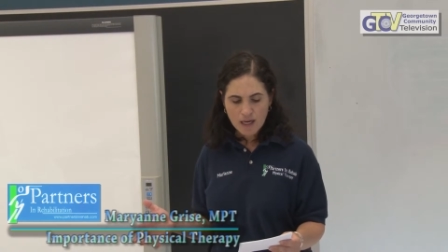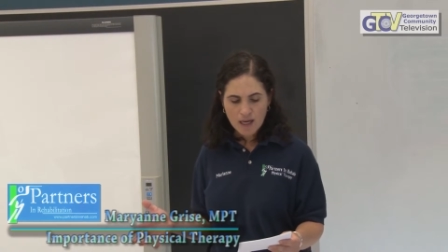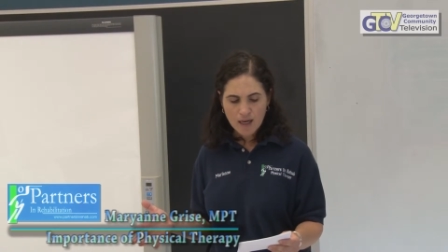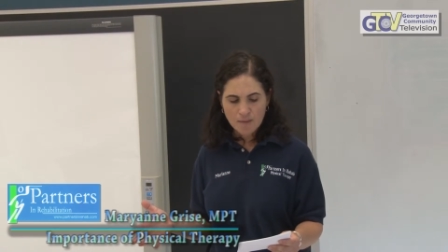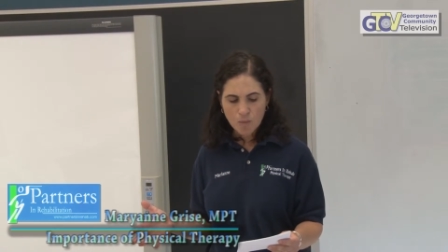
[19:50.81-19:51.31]

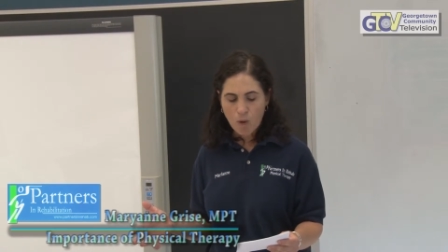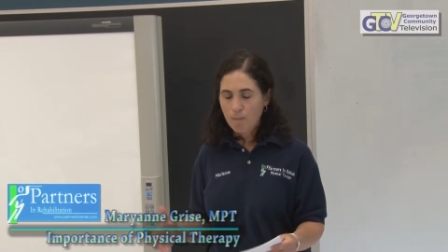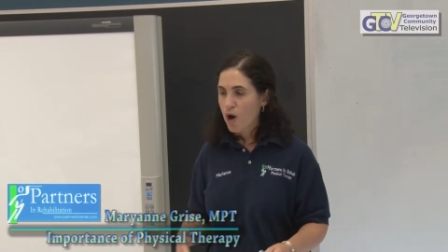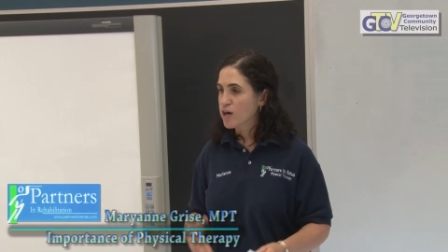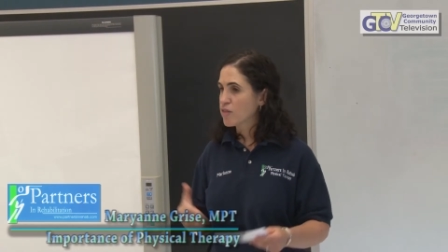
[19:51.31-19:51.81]
um, what
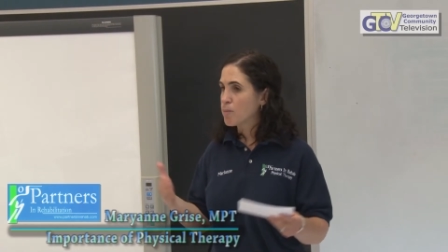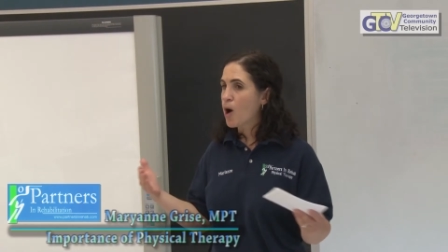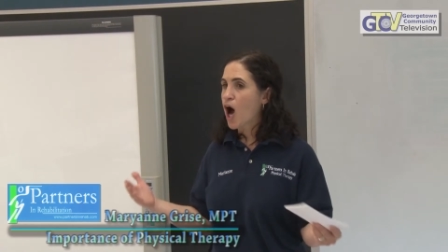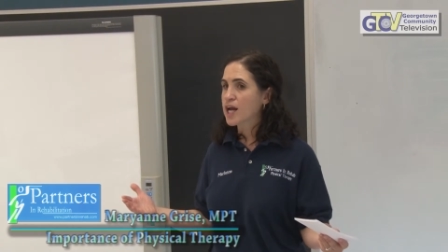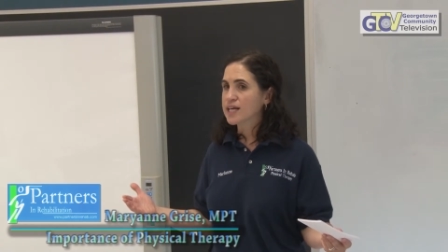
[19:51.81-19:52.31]
part of the
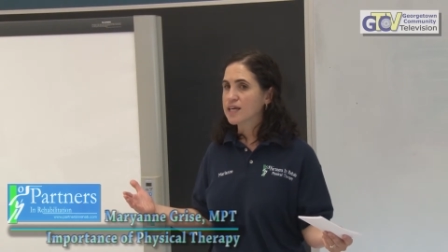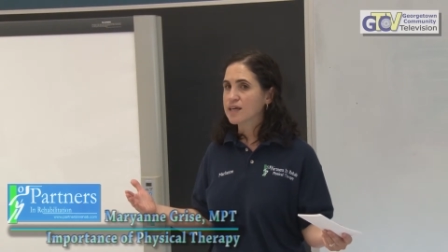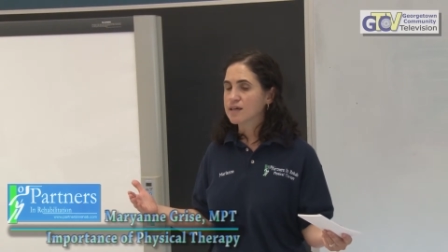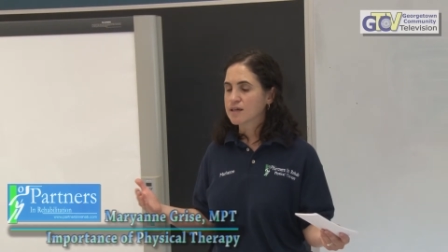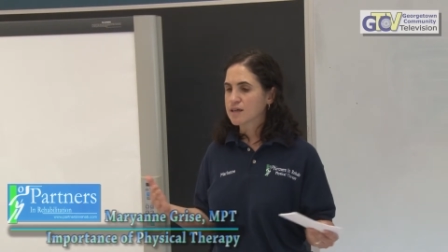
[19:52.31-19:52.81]

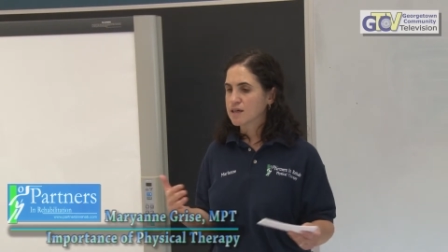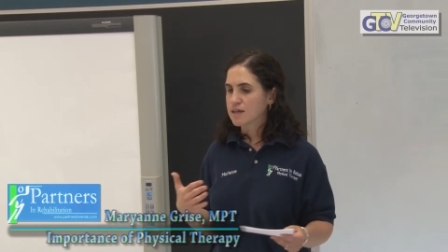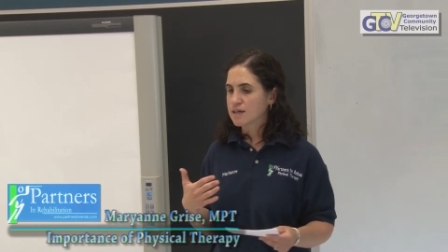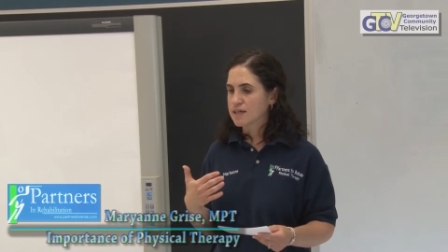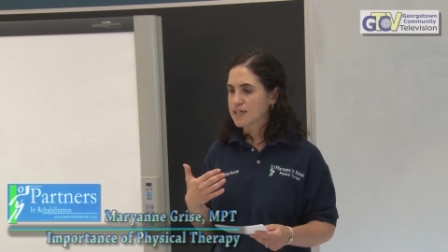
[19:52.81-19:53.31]
body
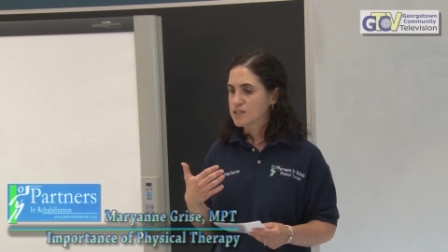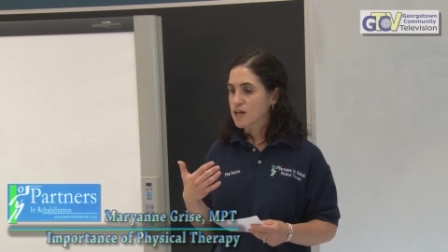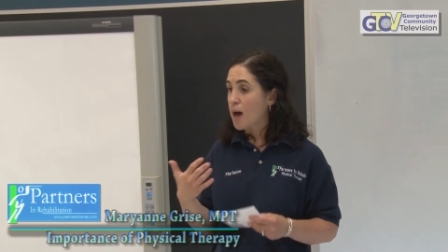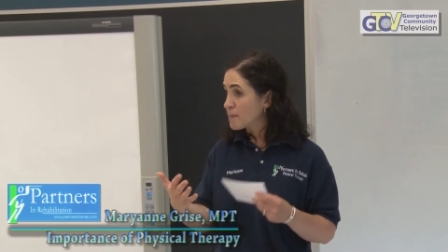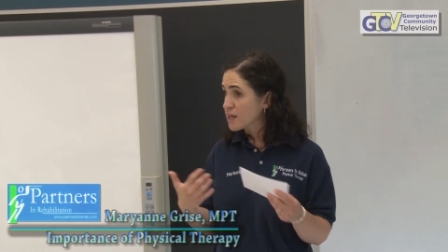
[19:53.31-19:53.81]
uh, it's
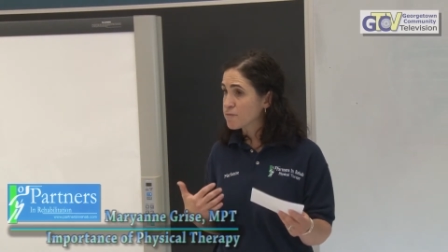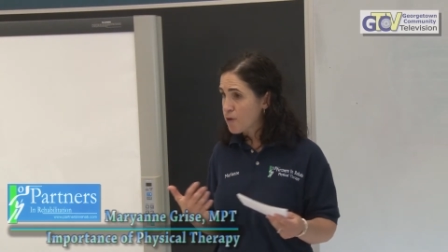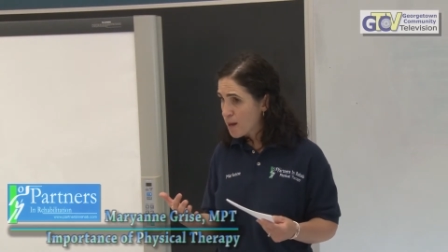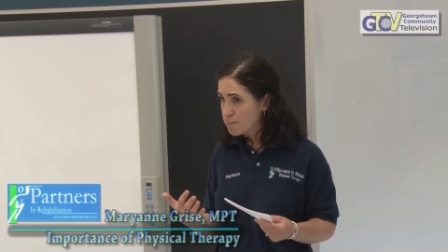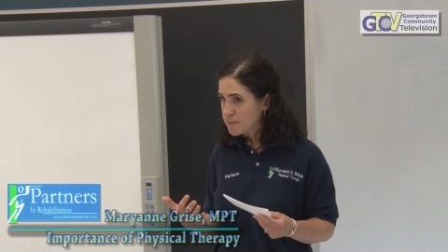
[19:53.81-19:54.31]
coming
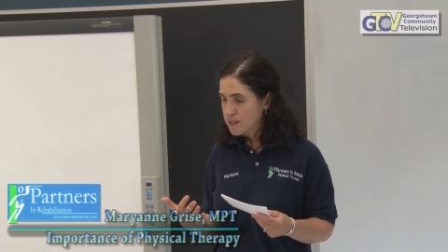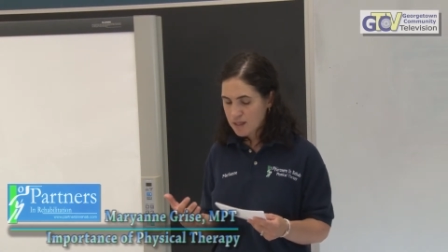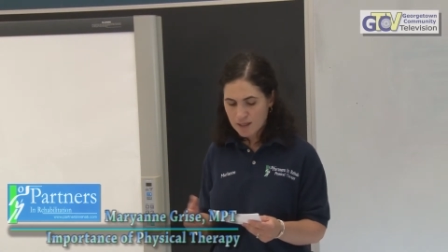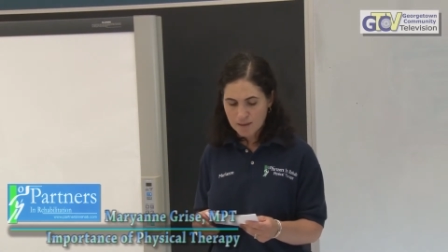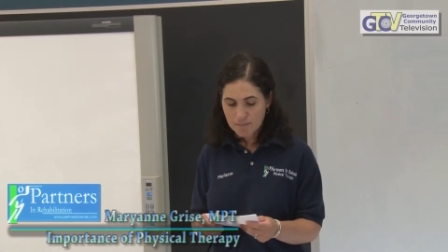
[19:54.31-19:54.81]
from,
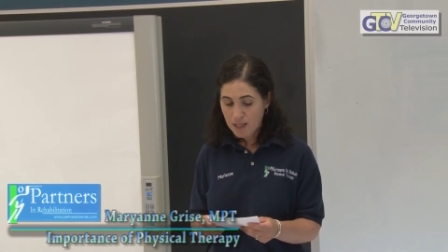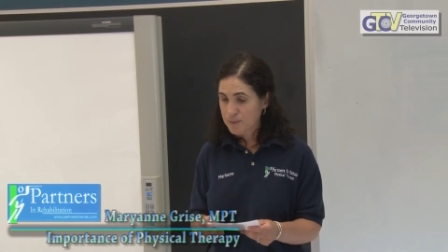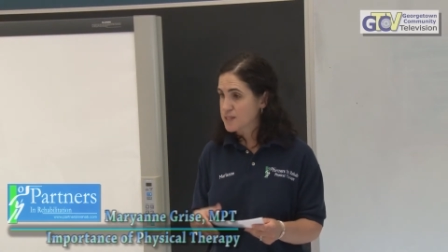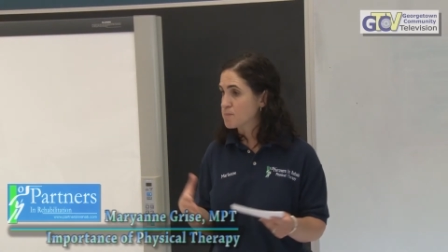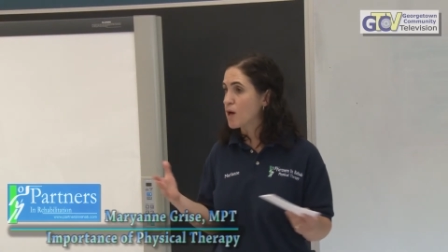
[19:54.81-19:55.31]
uh,
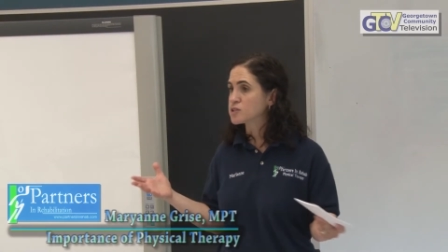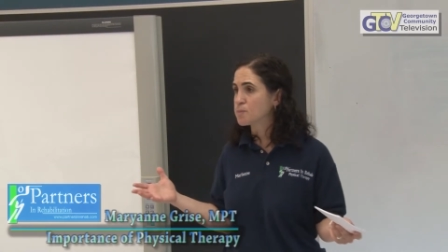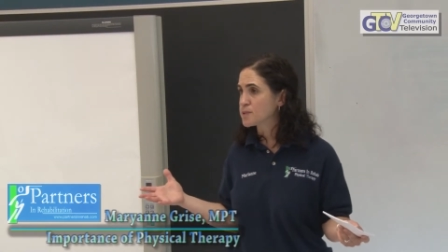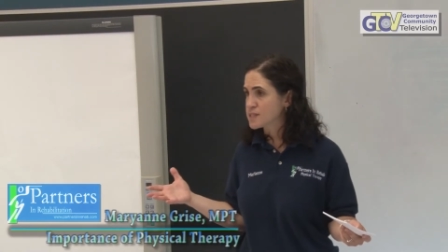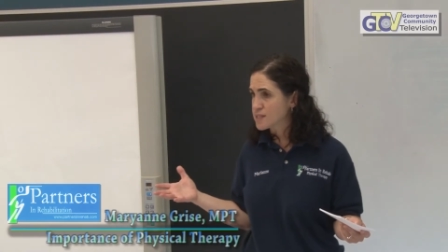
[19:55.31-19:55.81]
maybe it's
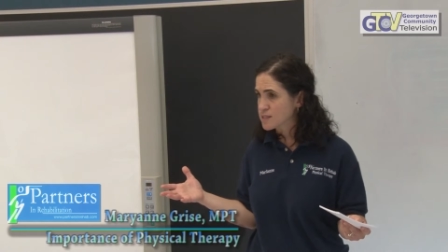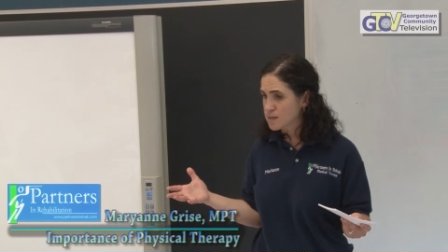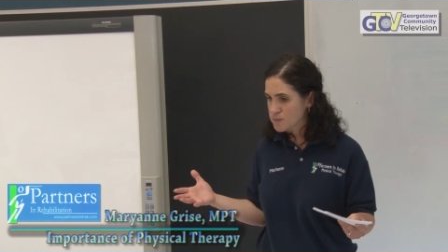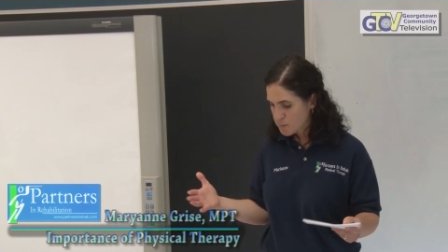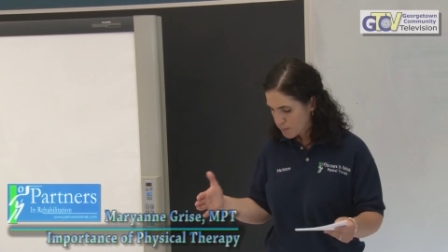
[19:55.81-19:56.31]
multiple
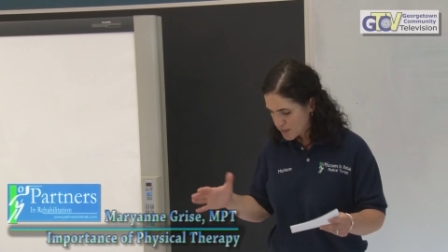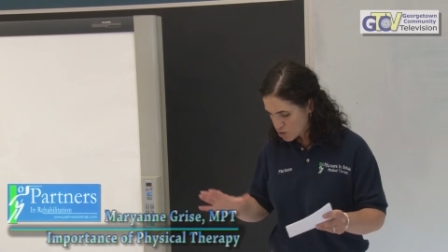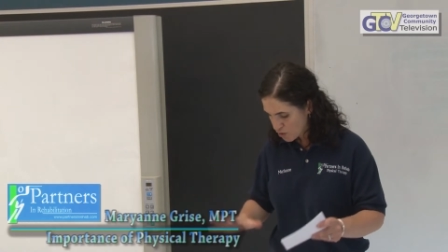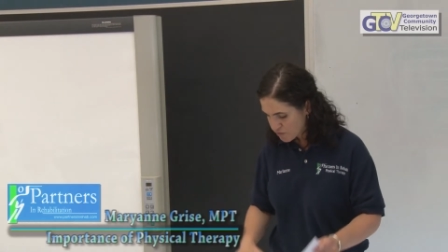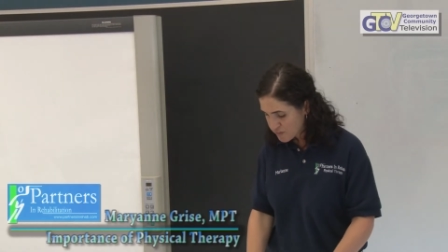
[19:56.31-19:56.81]
systems, maybe
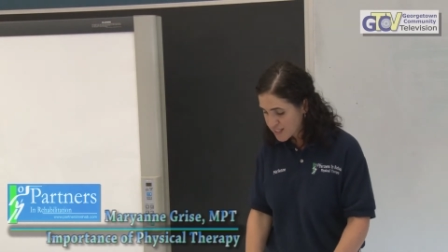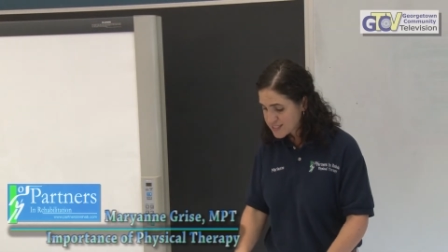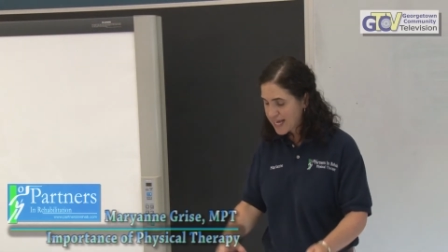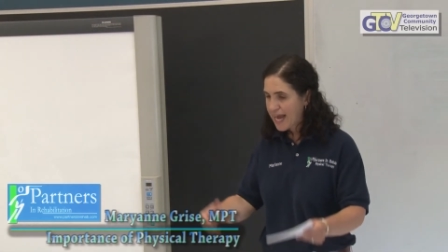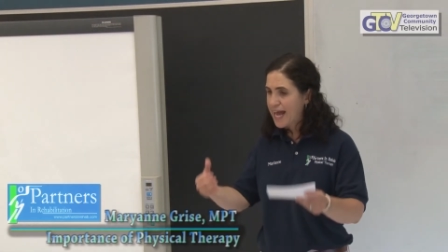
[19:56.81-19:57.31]
it's your
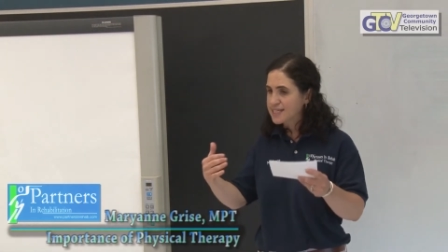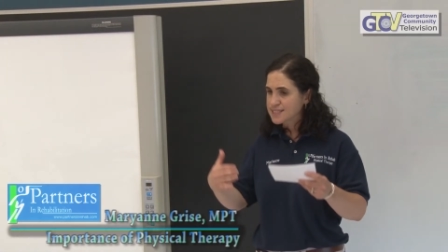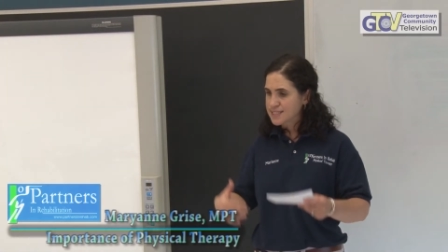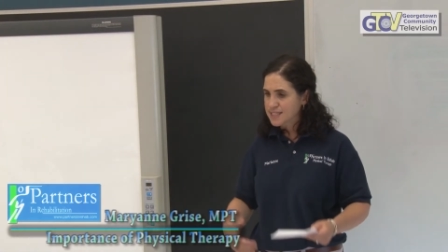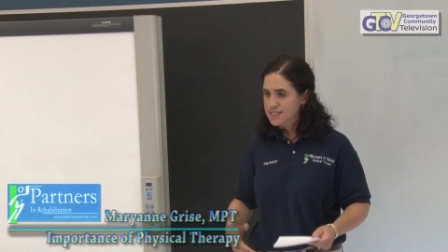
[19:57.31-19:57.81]
feet
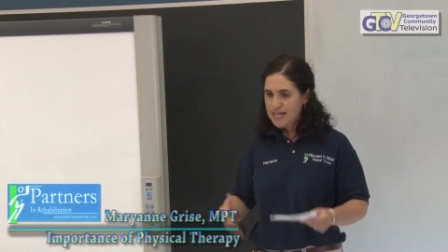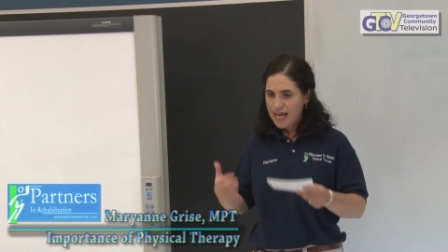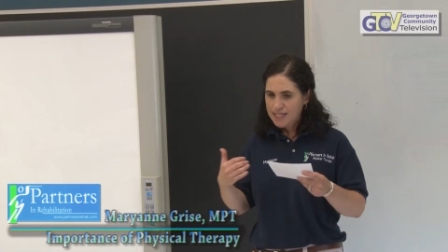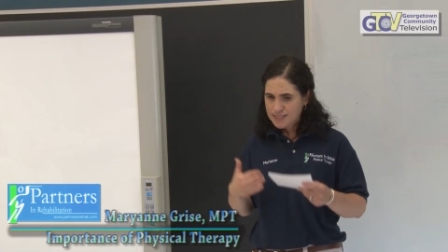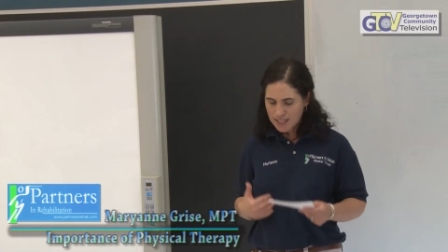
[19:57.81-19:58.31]
and knees
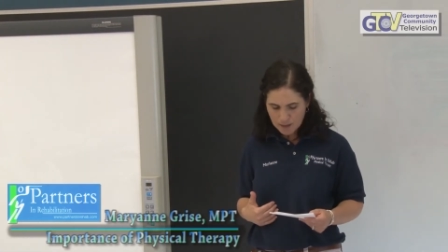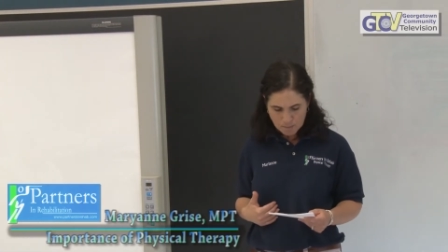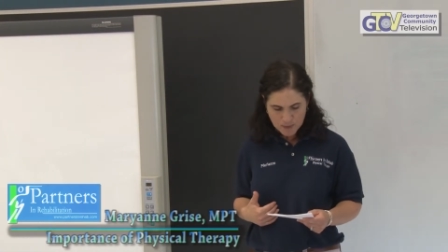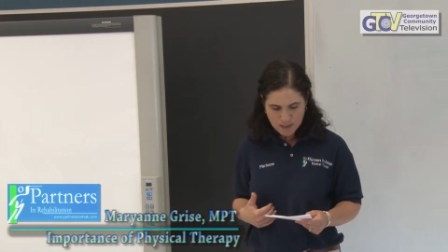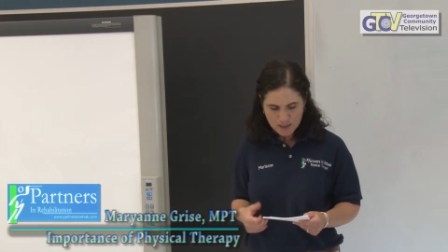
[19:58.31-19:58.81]
and
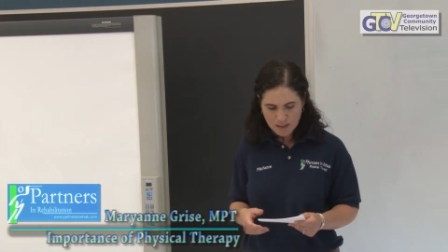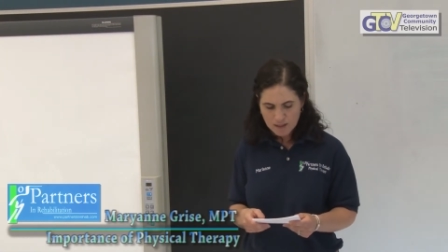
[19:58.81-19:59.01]
hips.